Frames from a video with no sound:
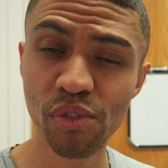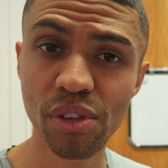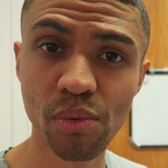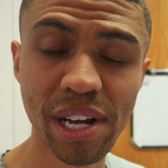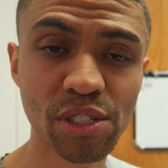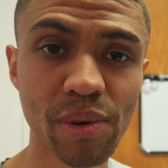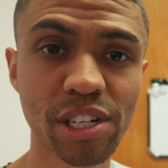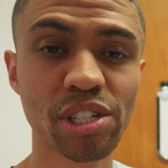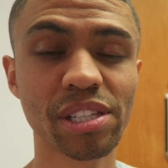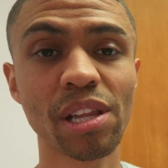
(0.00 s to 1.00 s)
you in the right
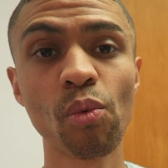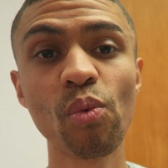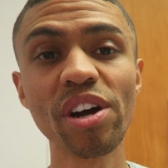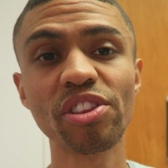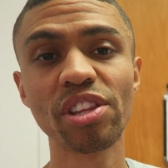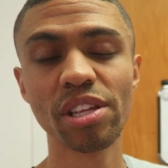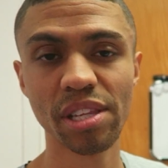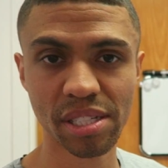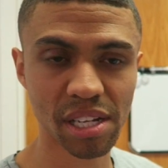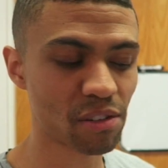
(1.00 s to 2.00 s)
direction with
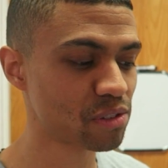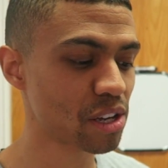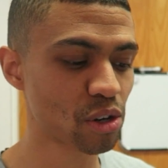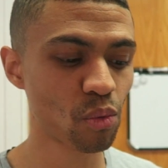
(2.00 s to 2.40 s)
the self-lender,